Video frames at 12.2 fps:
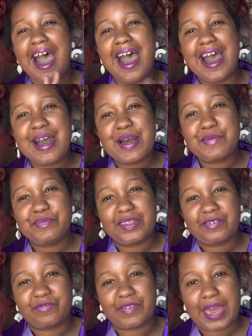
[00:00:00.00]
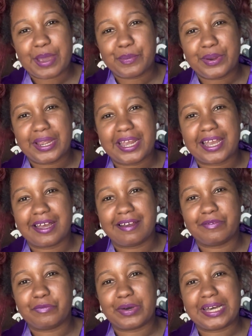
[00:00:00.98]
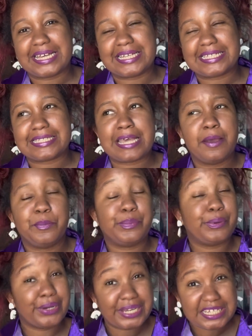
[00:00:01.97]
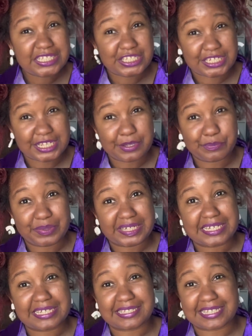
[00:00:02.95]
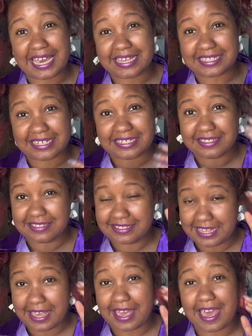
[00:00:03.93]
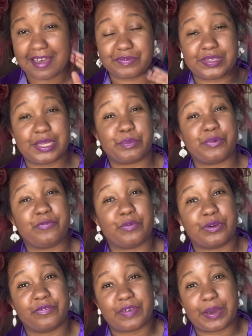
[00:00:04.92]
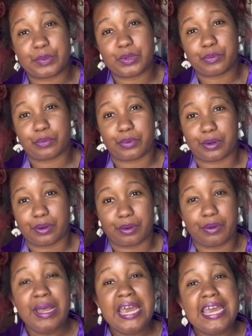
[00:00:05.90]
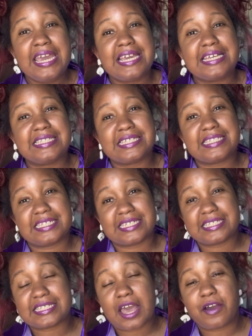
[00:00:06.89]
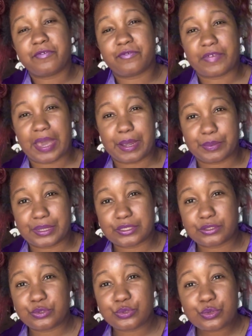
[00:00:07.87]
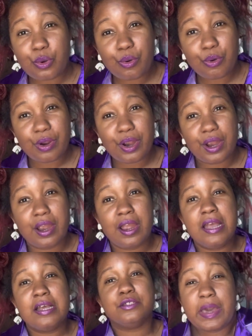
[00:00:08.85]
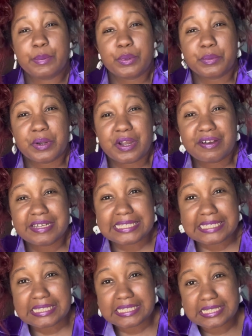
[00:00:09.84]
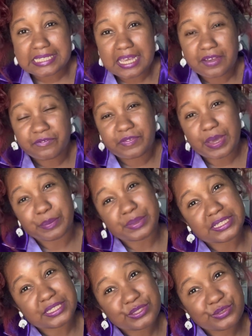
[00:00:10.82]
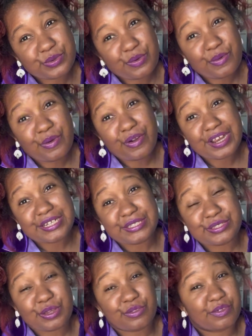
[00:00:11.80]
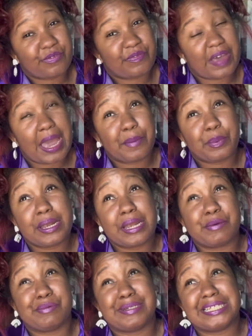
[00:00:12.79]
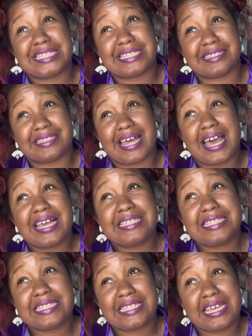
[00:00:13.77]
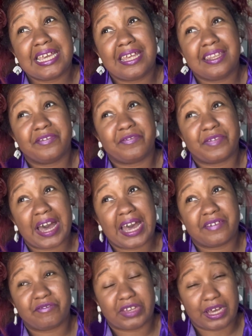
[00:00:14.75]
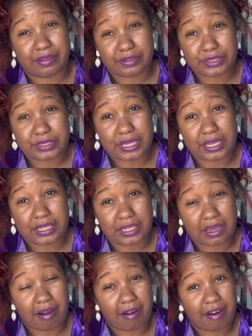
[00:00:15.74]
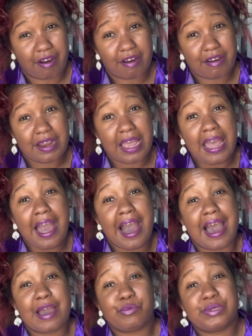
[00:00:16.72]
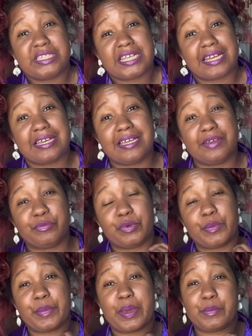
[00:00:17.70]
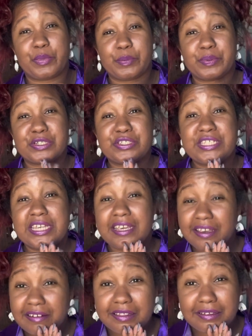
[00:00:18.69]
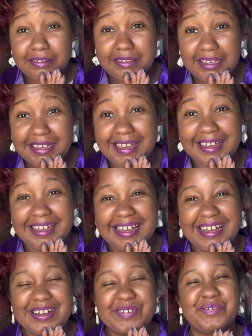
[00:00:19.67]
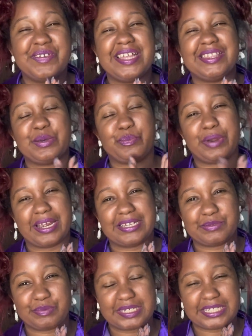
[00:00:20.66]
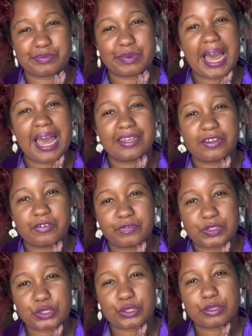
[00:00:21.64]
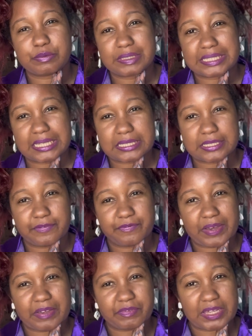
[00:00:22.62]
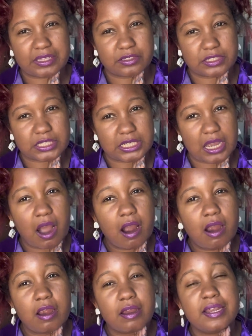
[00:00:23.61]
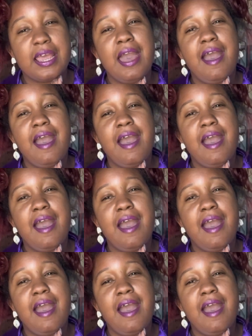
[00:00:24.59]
The fabric was pretty cheap because, as I have said before, Fabric World is a discount fabric store. Fabric World is a discount fabric store, so the fabric was less than $5 a yard. I wish I could remember particularly what the price was, but I know for sure it was less than $5 a yard.